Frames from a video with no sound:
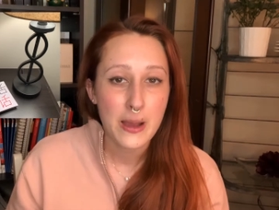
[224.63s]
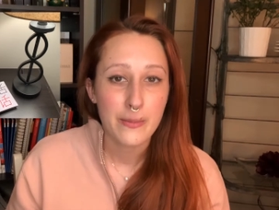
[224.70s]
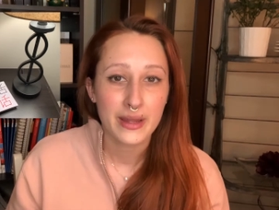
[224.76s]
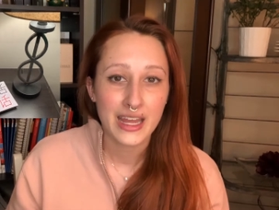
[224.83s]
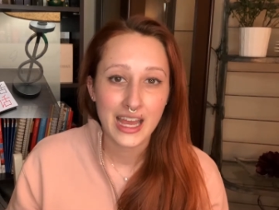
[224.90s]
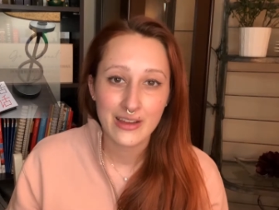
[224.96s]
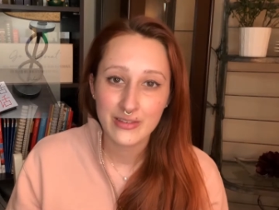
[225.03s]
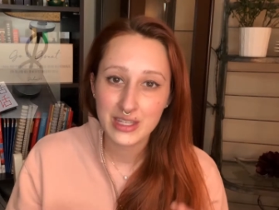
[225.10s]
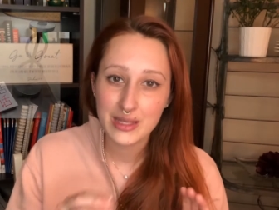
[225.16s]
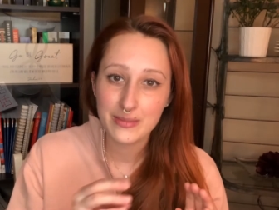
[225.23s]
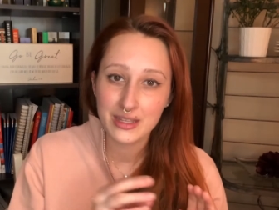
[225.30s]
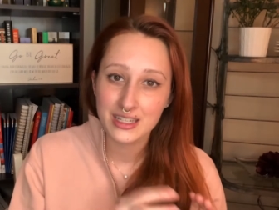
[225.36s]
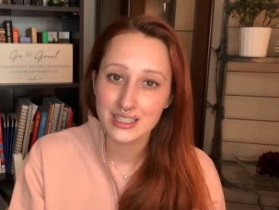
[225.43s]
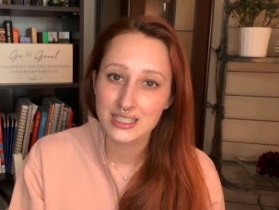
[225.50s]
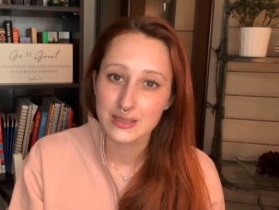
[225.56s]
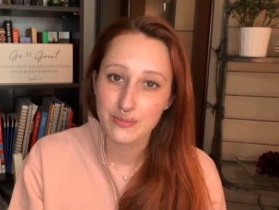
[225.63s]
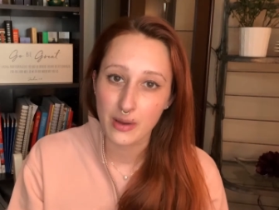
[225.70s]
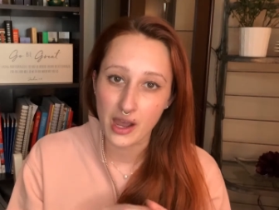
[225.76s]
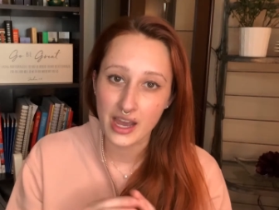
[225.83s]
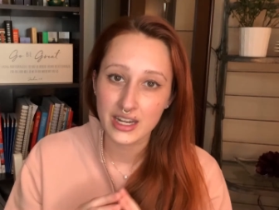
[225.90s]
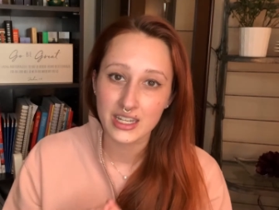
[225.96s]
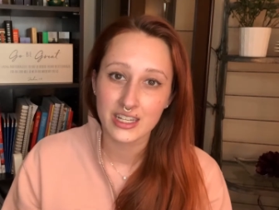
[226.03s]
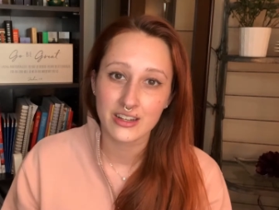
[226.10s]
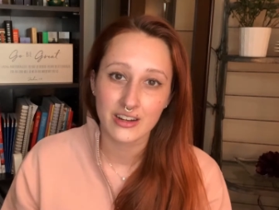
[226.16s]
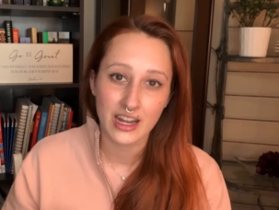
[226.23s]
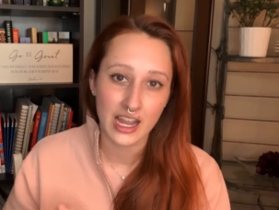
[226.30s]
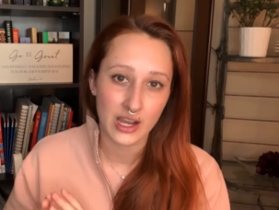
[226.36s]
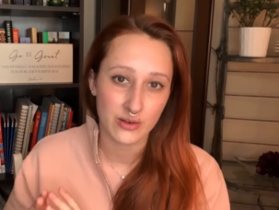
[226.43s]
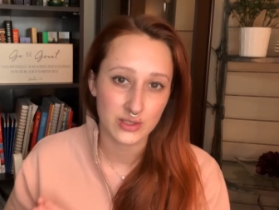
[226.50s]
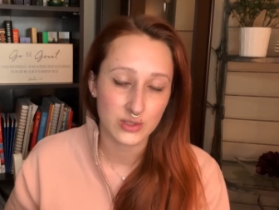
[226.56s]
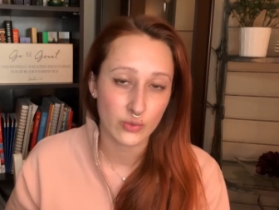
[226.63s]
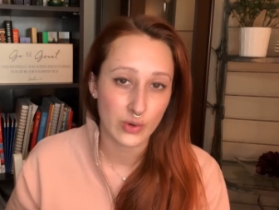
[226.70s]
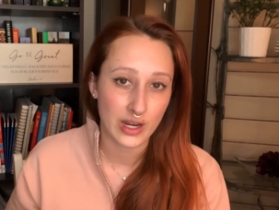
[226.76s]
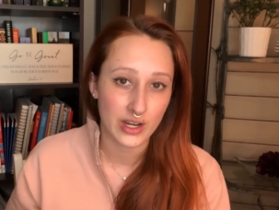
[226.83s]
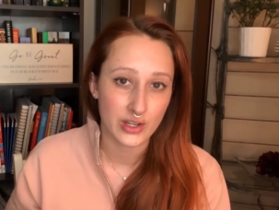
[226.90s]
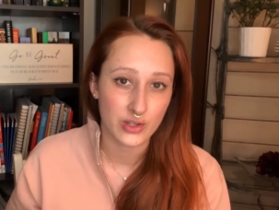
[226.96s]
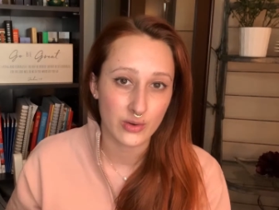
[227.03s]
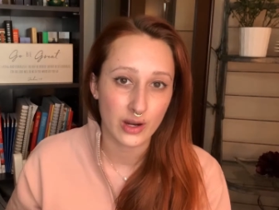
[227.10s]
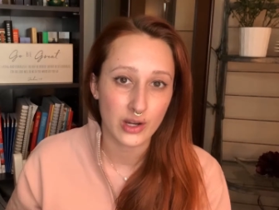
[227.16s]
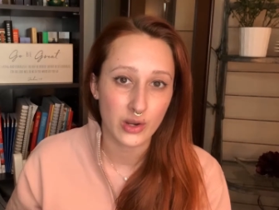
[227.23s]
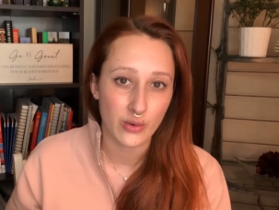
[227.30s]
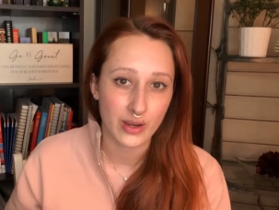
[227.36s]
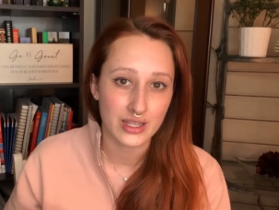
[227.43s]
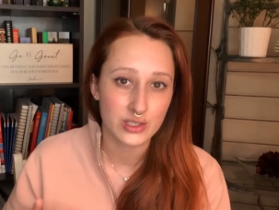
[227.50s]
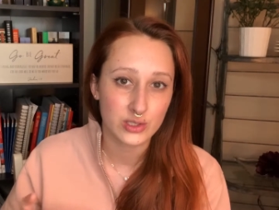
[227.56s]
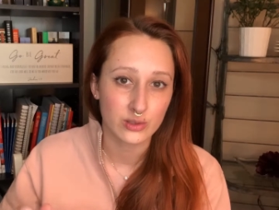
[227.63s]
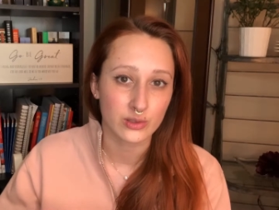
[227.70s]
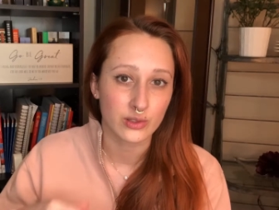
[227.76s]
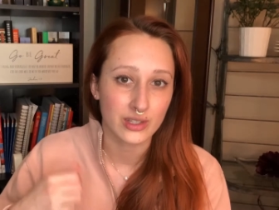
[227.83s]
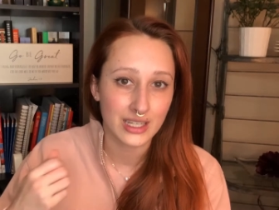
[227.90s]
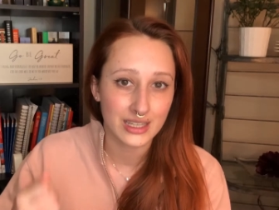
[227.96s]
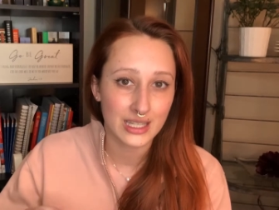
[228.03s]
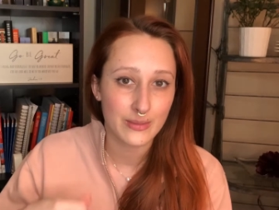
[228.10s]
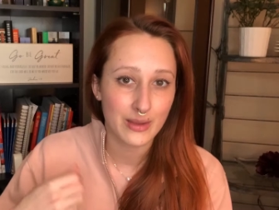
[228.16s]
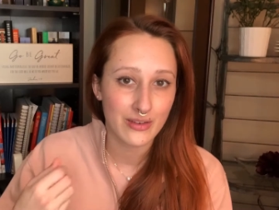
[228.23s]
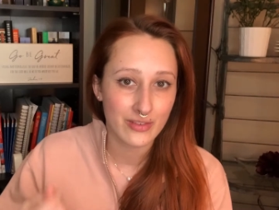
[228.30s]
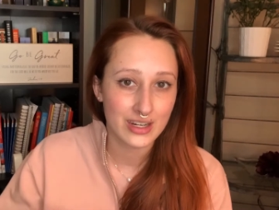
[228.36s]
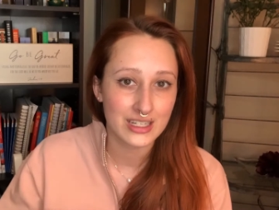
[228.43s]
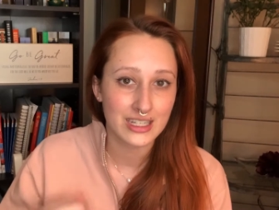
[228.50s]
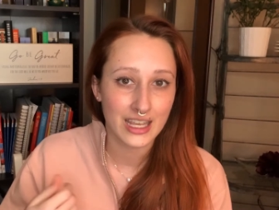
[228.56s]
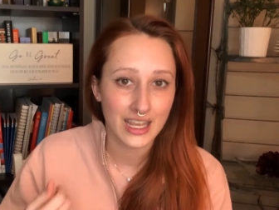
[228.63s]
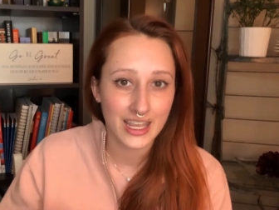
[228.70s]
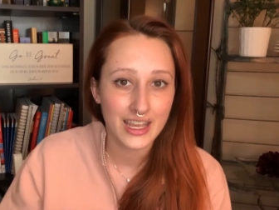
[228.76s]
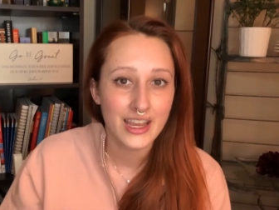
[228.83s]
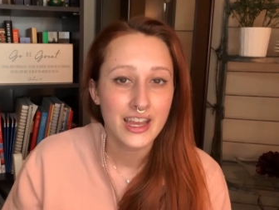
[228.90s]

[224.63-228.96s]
But having them in a spot in your house where you are going to look at them every day,